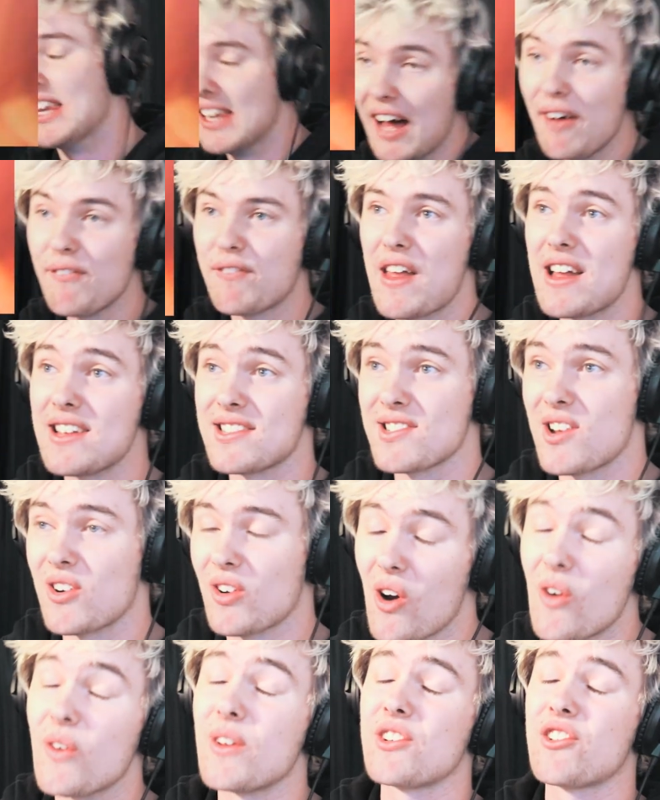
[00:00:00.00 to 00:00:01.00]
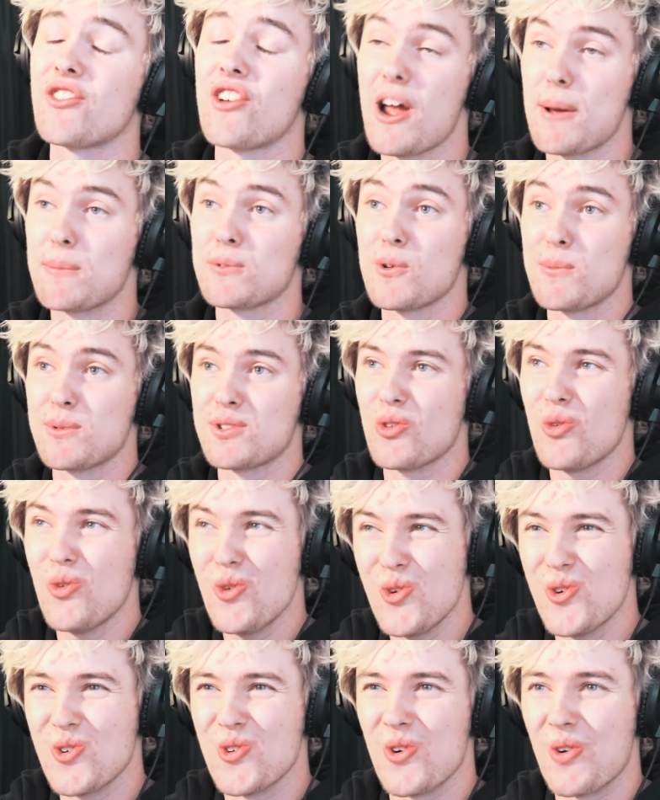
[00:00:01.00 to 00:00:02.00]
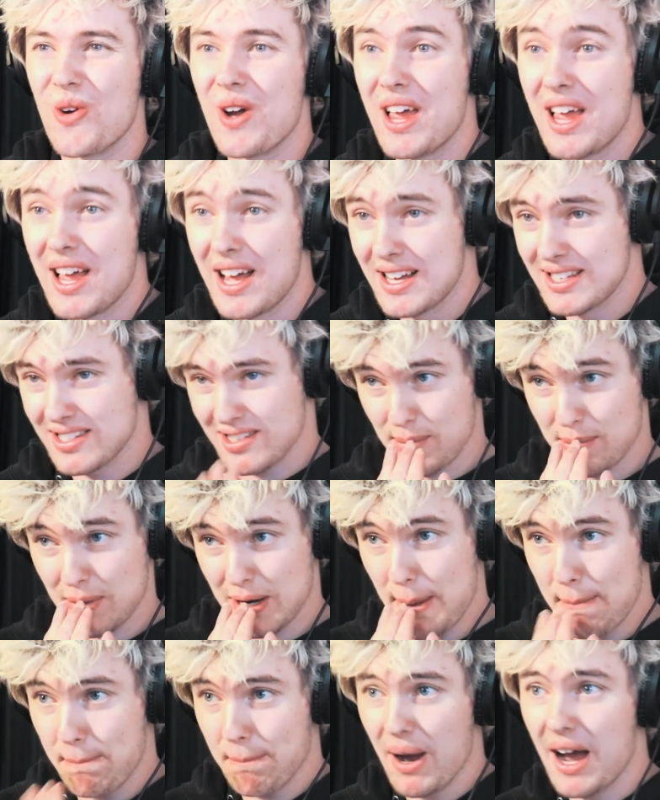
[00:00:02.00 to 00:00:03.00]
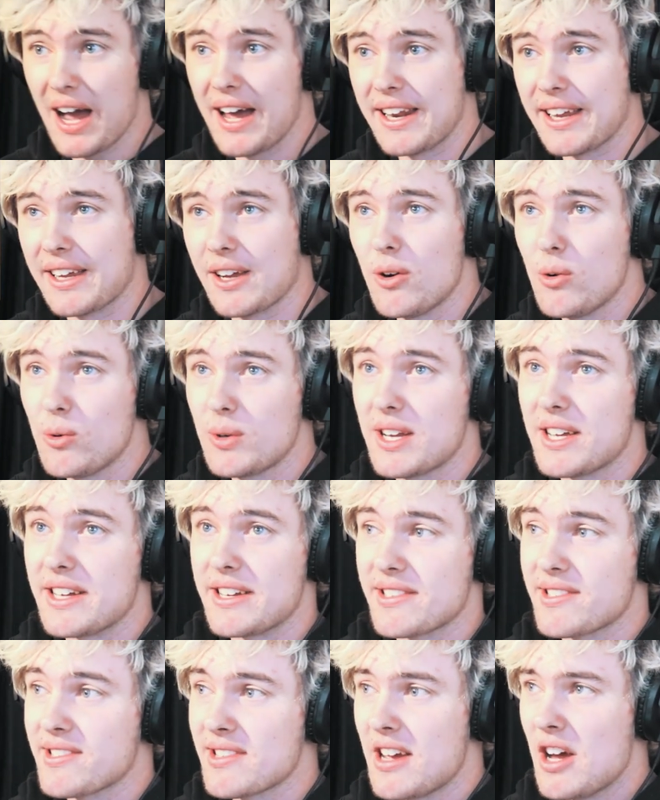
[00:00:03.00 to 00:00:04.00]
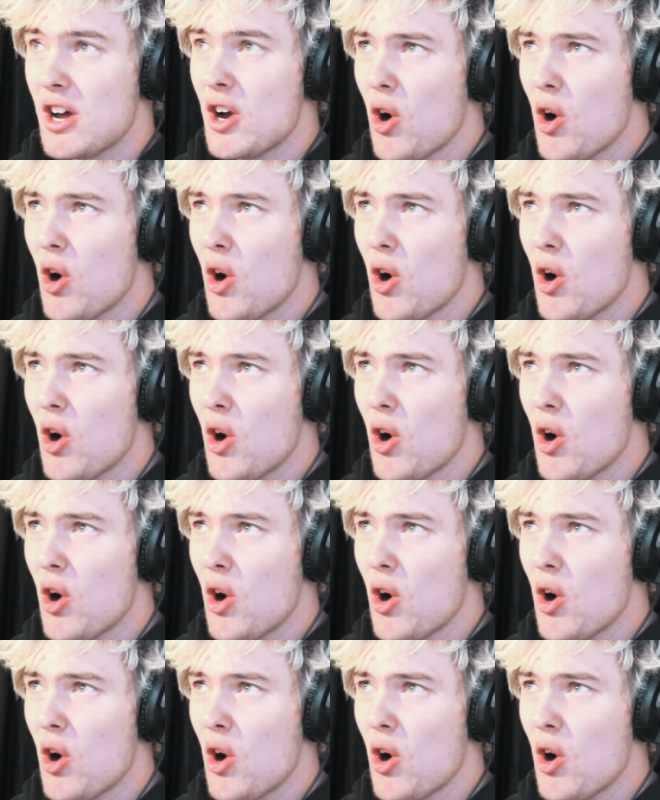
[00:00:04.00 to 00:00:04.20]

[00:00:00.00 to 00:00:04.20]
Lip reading: love that song. Holy crap. Super Junior. Ooh. Some lip biting. Who dis?